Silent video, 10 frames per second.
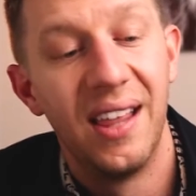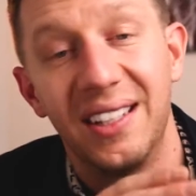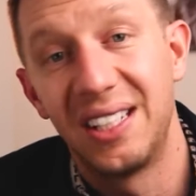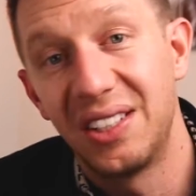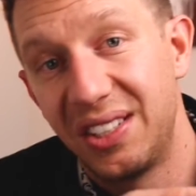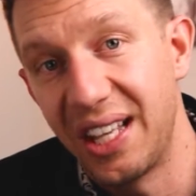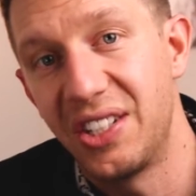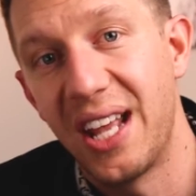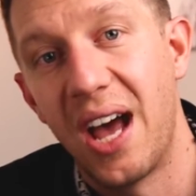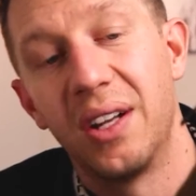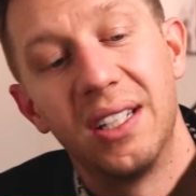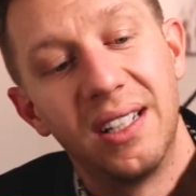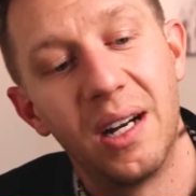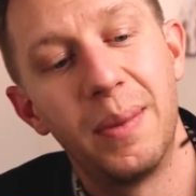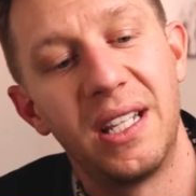This is stitched down a
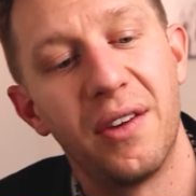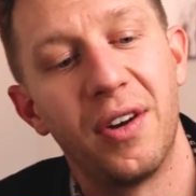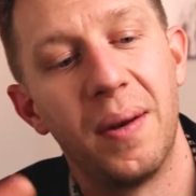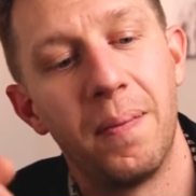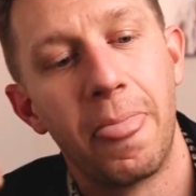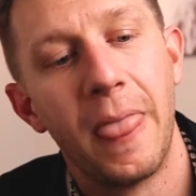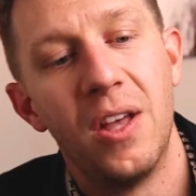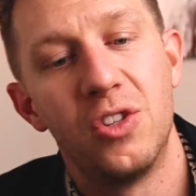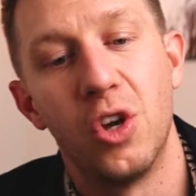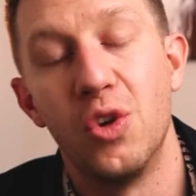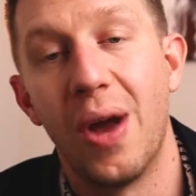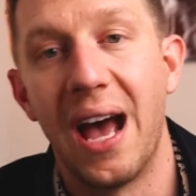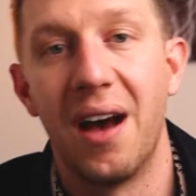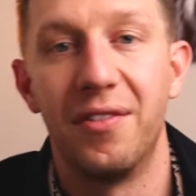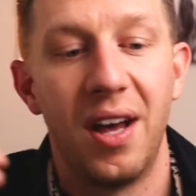little bit different. So you
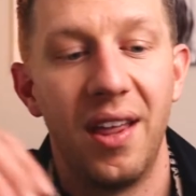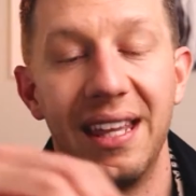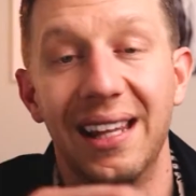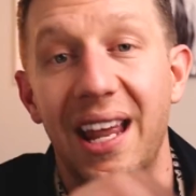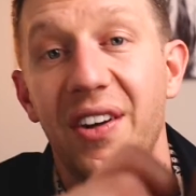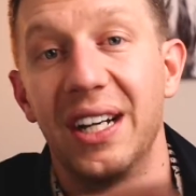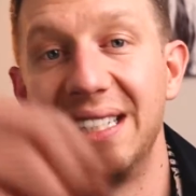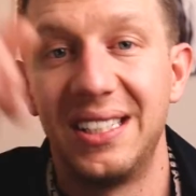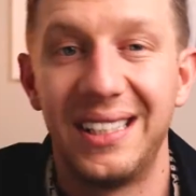have the leather is